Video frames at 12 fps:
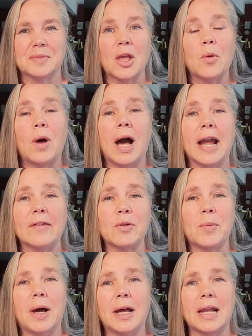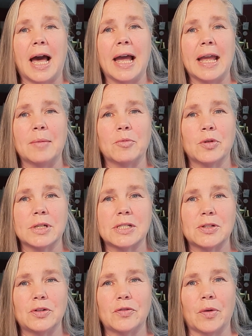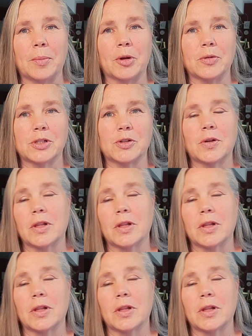Well, hi everyone. I am Crystal from A Crystal